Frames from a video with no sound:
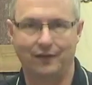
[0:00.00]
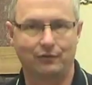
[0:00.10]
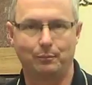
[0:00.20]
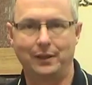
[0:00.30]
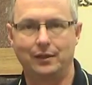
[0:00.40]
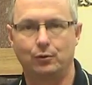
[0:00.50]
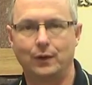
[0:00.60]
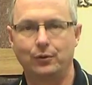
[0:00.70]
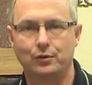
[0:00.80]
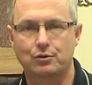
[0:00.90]
never being
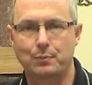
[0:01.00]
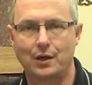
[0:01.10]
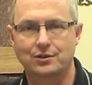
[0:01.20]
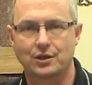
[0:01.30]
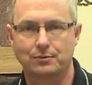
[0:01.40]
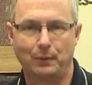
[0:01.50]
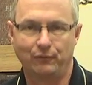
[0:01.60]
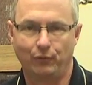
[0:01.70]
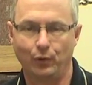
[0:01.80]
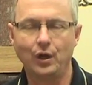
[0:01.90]
around this process
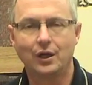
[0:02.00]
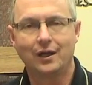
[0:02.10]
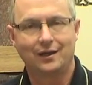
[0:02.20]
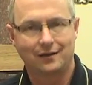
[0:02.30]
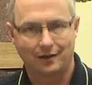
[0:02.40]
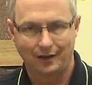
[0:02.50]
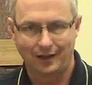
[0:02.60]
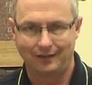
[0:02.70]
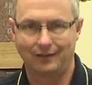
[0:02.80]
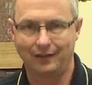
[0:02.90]
before,
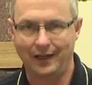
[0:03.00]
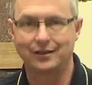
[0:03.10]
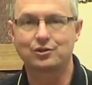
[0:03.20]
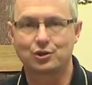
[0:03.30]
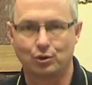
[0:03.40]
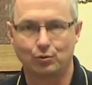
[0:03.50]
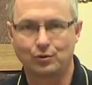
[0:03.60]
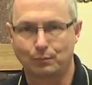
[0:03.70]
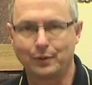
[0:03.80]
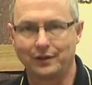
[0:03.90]
it lends you
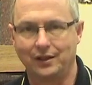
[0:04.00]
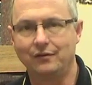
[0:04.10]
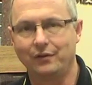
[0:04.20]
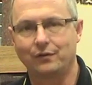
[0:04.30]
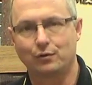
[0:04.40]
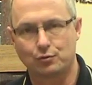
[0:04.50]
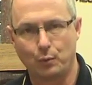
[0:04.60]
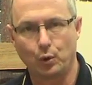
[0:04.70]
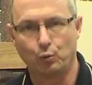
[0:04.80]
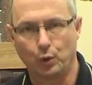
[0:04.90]
to believe that there's
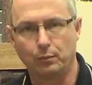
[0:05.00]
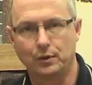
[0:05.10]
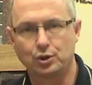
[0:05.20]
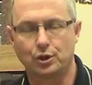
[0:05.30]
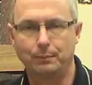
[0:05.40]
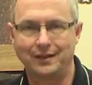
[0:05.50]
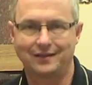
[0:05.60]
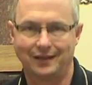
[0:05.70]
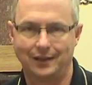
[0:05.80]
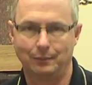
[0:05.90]
more workmanship and
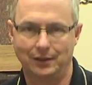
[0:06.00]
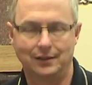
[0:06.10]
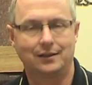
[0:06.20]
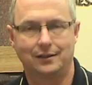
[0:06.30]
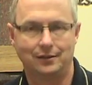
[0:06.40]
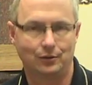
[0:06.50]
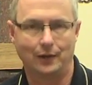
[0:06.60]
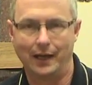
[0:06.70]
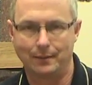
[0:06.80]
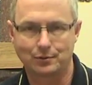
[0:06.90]
time in it, and you're
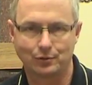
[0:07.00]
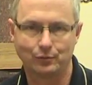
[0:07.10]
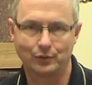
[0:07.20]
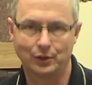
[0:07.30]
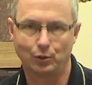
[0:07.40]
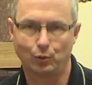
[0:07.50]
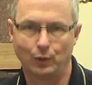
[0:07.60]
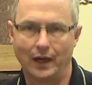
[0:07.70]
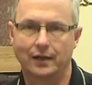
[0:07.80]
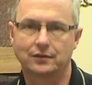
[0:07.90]
absolutely
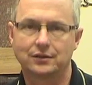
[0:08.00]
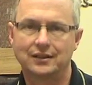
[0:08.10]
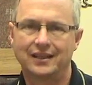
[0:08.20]
correct.